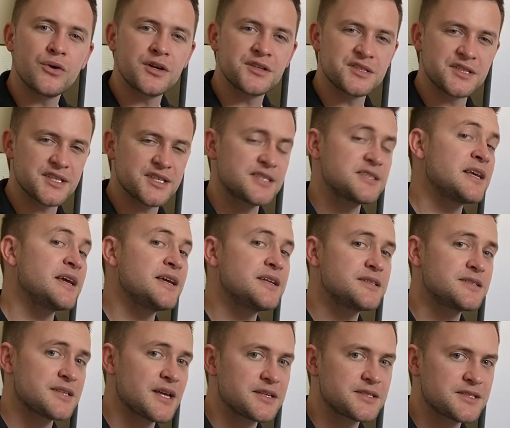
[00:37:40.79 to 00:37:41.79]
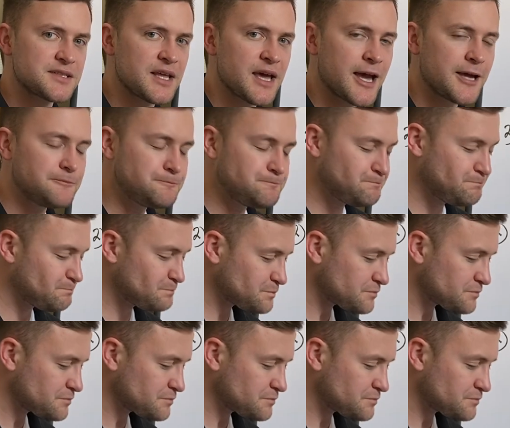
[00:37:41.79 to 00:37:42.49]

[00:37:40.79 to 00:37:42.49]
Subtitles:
because the state sets that,